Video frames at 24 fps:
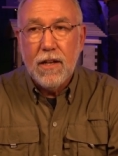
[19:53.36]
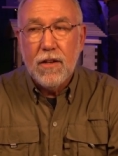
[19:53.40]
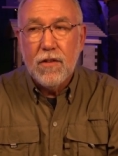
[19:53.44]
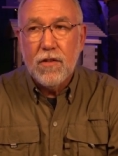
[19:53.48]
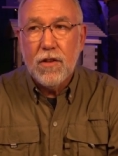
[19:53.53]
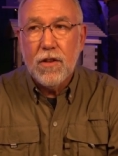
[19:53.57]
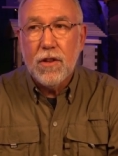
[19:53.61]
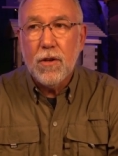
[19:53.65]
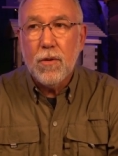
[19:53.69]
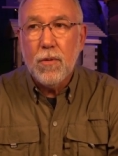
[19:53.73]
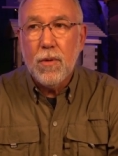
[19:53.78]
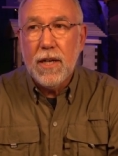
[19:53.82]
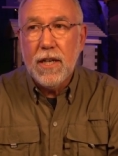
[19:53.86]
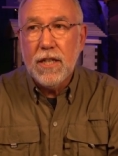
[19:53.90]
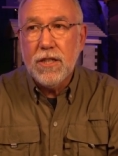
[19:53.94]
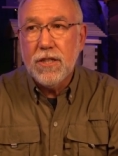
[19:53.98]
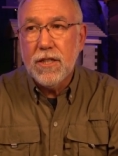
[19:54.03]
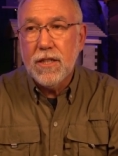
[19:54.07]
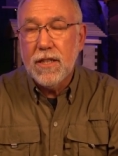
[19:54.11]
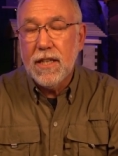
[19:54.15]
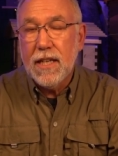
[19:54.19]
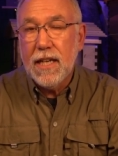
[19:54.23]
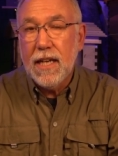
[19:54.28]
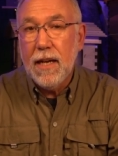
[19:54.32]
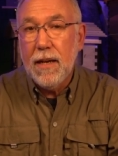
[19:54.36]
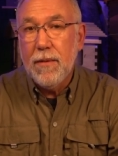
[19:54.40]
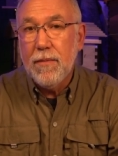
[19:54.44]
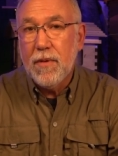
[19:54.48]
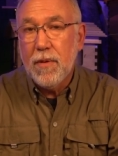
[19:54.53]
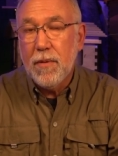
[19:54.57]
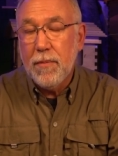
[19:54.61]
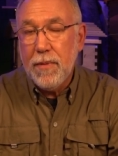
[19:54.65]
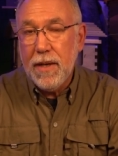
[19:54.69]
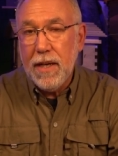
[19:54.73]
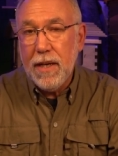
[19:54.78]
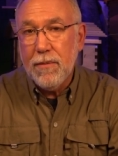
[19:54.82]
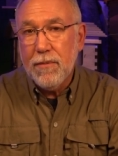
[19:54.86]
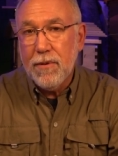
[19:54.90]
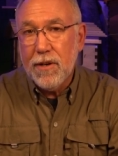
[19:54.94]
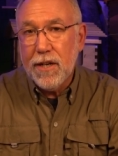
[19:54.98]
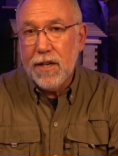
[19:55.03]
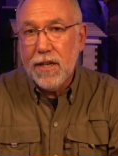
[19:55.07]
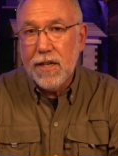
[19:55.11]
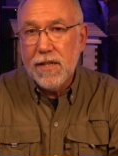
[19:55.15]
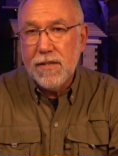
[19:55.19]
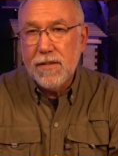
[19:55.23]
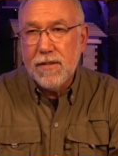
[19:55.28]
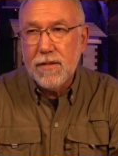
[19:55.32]
So the question that came to me
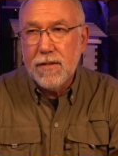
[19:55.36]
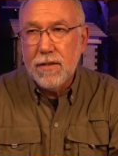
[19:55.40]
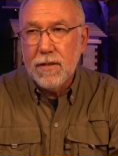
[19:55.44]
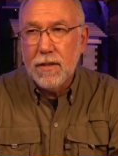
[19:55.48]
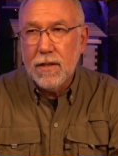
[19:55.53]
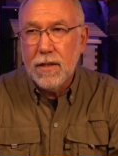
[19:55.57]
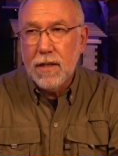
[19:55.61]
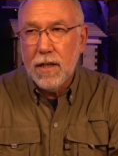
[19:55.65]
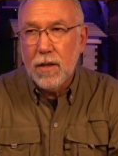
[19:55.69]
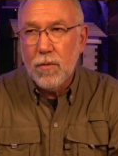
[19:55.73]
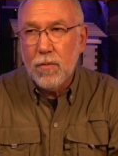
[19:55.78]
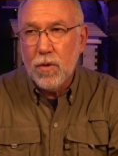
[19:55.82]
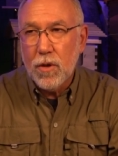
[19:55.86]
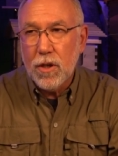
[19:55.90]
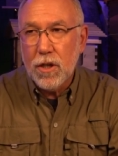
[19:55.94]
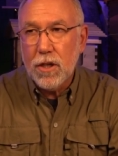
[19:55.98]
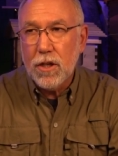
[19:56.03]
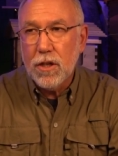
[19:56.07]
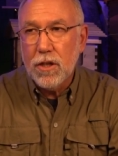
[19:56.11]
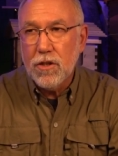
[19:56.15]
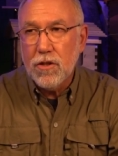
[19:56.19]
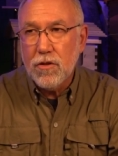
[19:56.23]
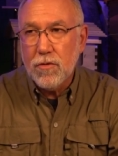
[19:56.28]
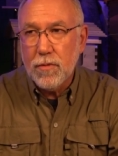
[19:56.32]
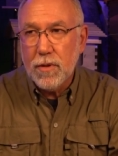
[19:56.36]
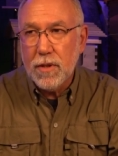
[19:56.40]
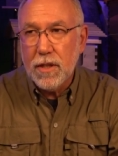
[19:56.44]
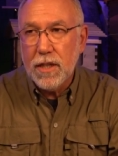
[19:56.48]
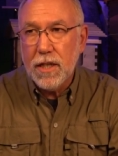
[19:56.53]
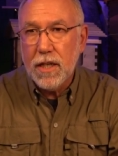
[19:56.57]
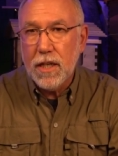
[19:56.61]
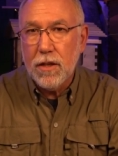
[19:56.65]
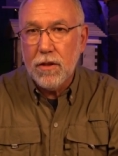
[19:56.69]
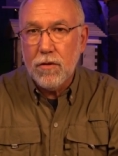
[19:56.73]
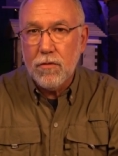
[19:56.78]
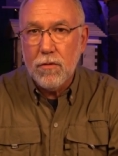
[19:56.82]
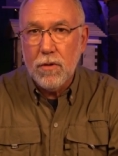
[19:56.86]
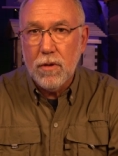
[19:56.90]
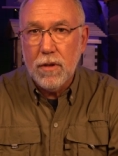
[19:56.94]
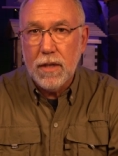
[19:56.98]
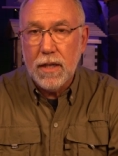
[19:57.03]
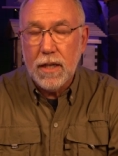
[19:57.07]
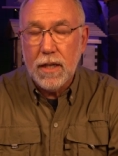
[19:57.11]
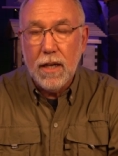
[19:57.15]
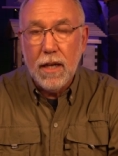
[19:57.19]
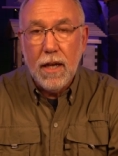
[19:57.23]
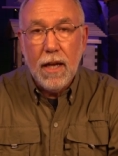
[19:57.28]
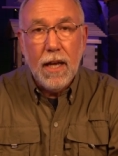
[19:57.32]
was, can workers really get through
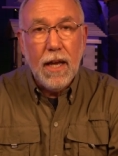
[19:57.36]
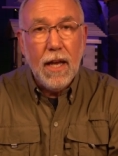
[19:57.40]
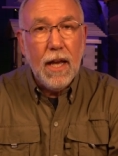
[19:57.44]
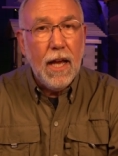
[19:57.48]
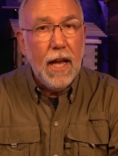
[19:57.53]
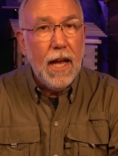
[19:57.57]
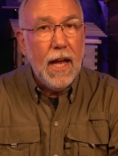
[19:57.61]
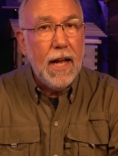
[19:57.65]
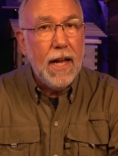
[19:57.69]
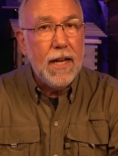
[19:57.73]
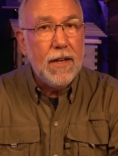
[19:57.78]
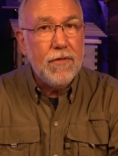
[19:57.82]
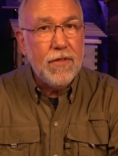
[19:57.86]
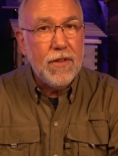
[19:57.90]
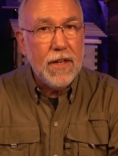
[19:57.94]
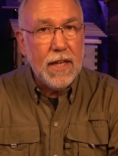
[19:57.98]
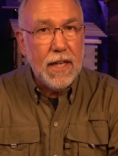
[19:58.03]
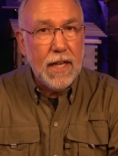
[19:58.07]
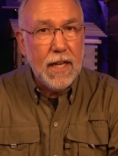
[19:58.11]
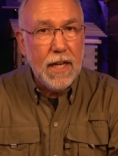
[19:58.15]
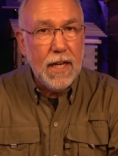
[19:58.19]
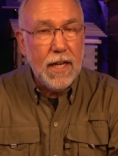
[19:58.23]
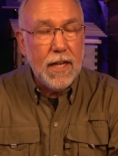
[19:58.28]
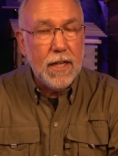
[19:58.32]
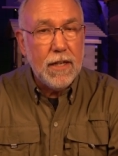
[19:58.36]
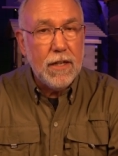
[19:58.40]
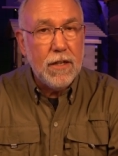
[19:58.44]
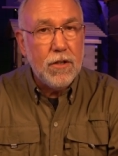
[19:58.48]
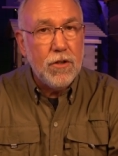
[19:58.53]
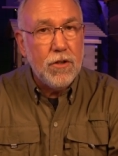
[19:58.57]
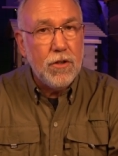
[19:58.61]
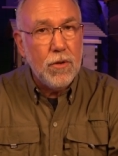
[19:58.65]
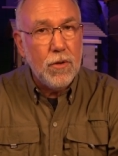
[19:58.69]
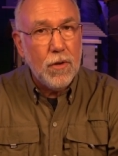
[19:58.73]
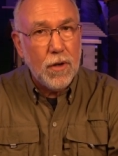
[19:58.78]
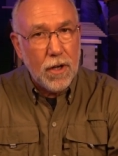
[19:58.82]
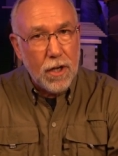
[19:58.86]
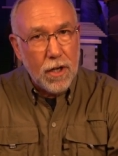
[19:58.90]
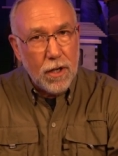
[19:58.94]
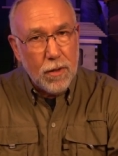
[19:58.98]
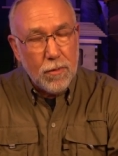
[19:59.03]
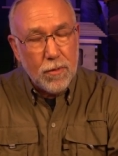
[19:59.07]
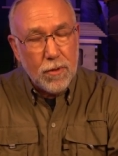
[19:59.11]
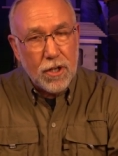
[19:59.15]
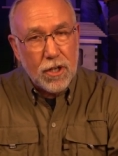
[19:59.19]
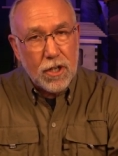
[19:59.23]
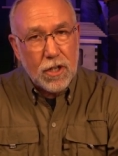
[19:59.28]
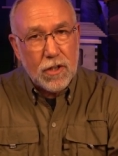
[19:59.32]
it? And if they can, do
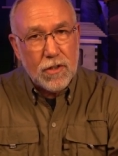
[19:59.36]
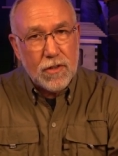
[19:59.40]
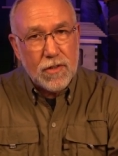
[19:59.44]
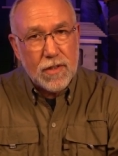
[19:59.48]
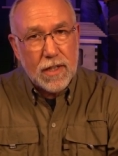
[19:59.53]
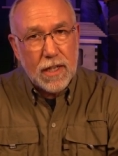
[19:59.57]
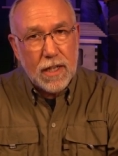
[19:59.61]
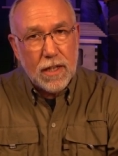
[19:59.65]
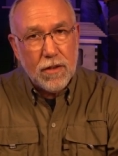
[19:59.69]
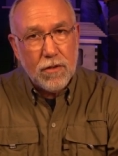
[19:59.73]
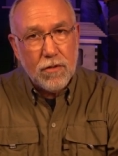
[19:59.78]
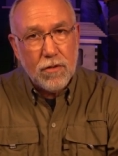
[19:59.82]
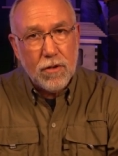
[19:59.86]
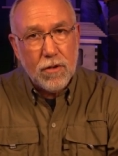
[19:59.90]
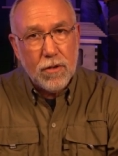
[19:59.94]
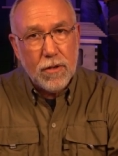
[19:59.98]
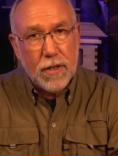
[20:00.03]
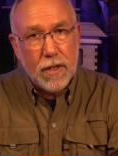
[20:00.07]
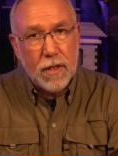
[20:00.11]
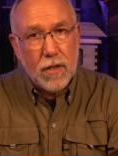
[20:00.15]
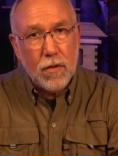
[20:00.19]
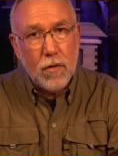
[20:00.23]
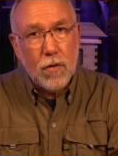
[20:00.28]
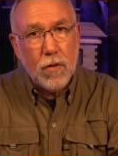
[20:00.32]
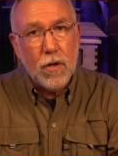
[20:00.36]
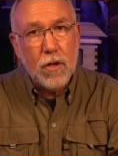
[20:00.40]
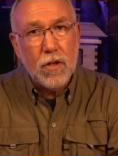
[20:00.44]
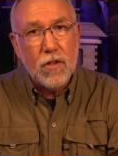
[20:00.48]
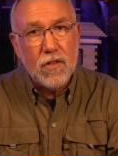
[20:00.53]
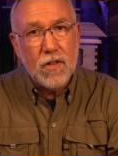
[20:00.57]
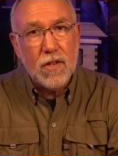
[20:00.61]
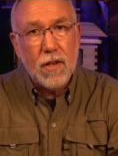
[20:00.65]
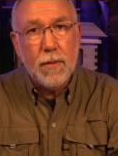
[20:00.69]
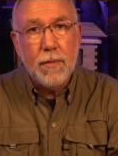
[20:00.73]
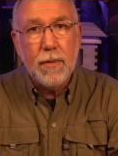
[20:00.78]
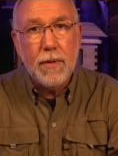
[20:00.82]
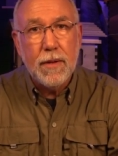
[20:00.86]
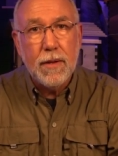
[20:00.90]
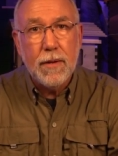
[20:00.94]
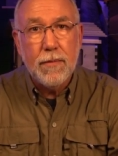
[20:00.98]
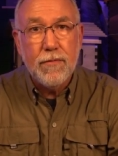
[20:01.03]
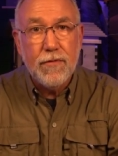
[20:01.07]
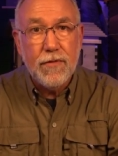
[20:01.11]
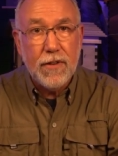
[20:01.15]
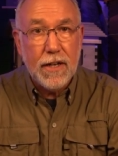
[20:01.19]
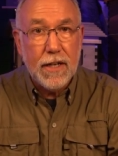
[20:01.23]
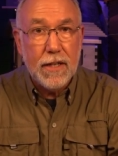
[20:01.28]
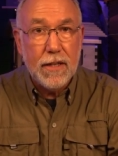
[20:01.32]
all workers get through it, or do some of
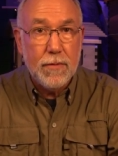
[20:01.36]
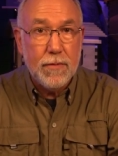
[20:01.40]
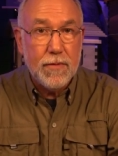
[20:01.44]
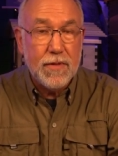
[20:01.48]
them find